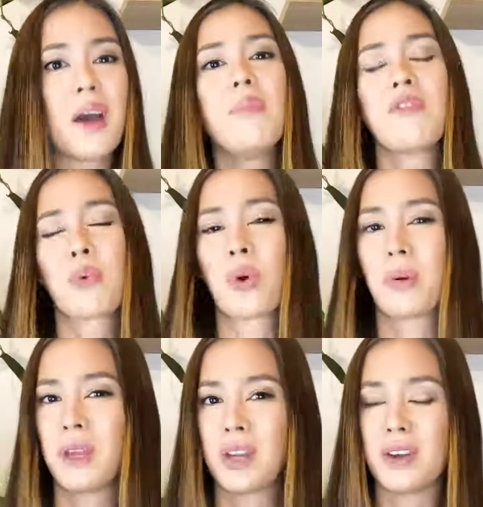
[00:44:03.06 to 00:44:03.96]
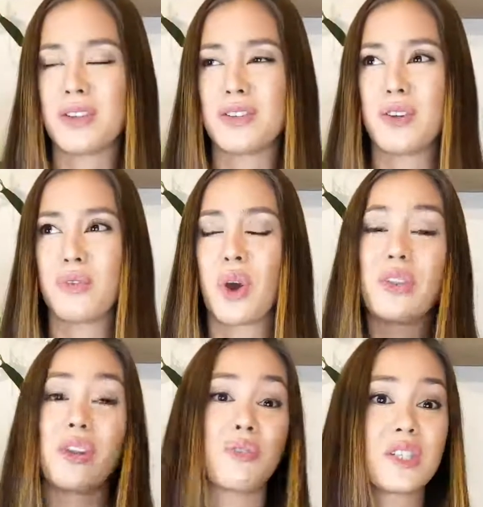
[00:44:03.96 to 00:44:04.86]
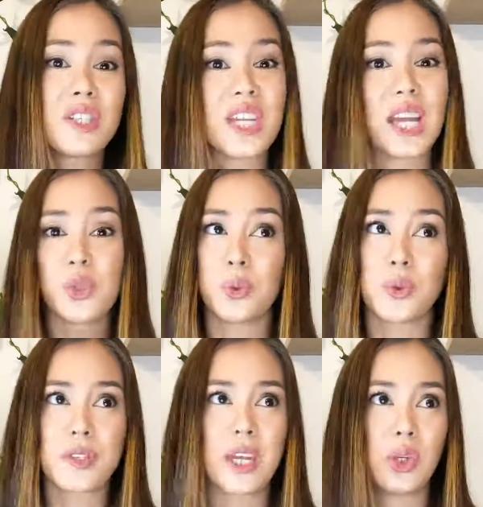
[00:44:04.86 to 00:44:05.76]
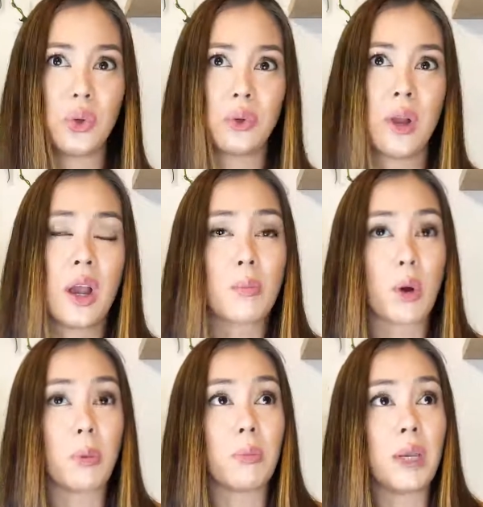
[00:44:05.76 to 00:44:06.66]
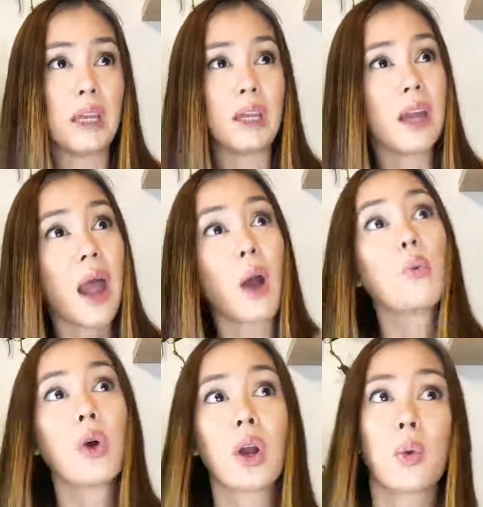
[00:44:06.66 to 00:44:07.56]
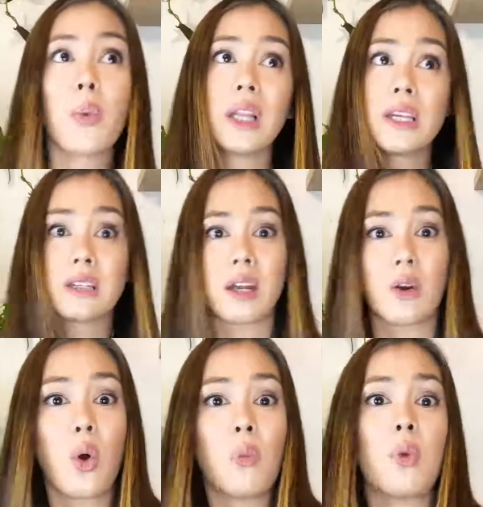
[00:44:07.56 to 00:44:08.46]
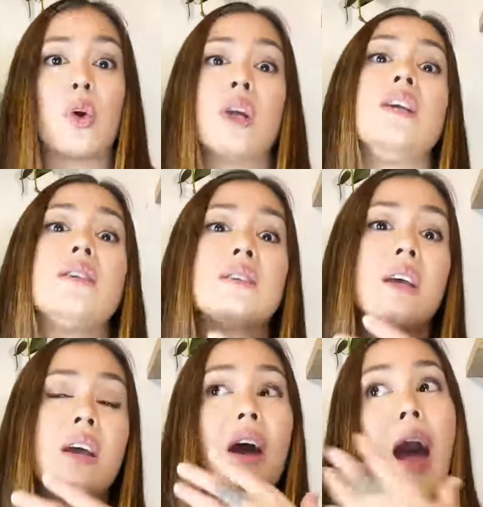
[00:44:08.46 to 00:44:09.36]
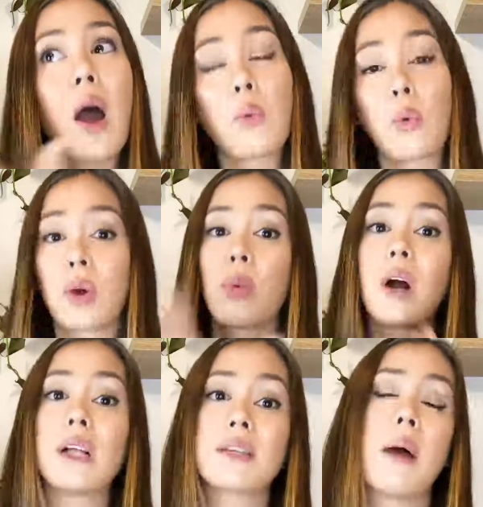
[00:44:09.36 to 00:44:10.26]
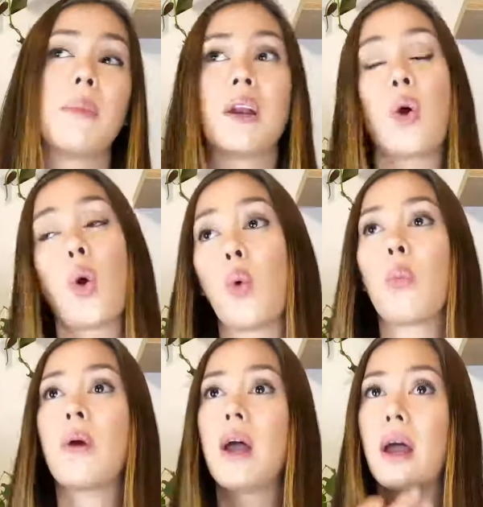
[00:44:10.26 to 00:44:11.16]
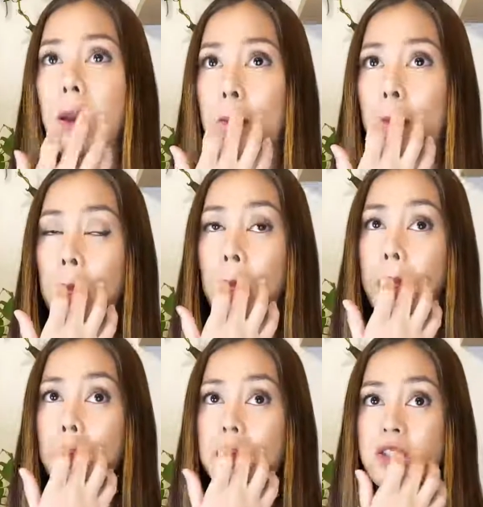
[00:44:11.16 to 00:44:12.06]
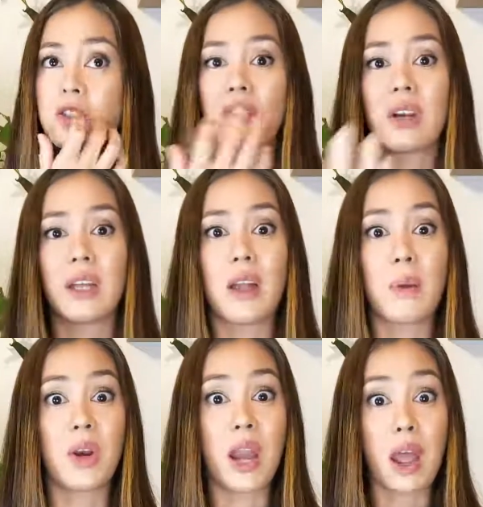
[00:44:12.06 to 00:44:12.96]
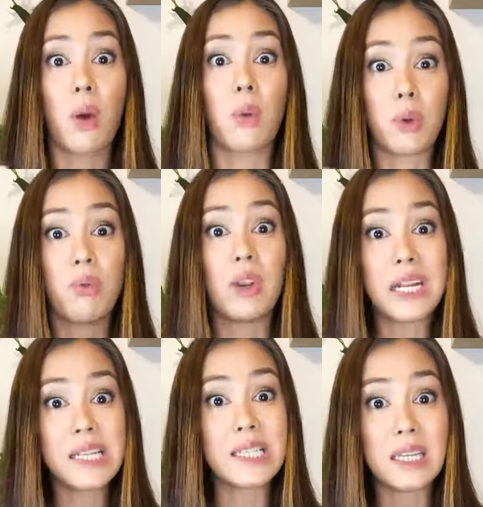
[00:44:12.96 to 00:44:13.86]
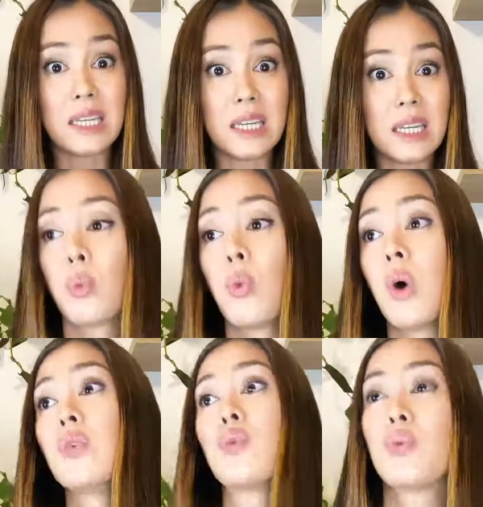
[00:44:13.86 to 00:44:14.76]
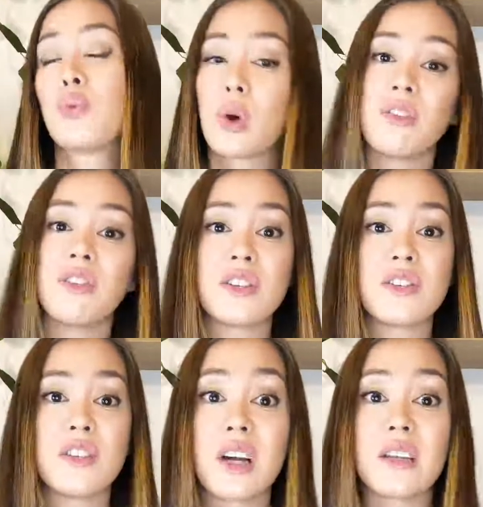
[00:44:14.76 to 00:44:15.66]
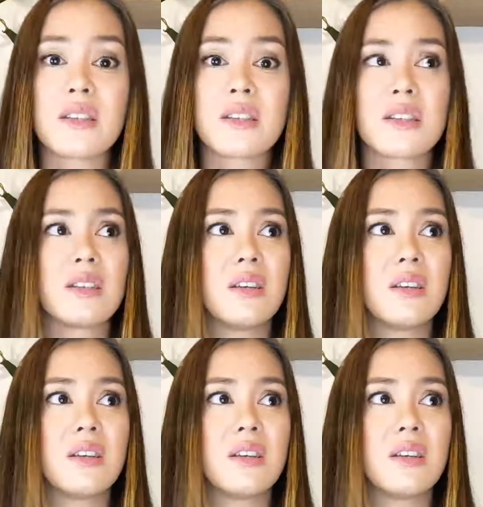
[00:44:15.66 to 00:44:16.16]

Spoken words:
before, because you've got different schedules, and you're probably at work while he's at home, or he's at work whilst I'm at home, and stuff like that. But now we really see what one of us does,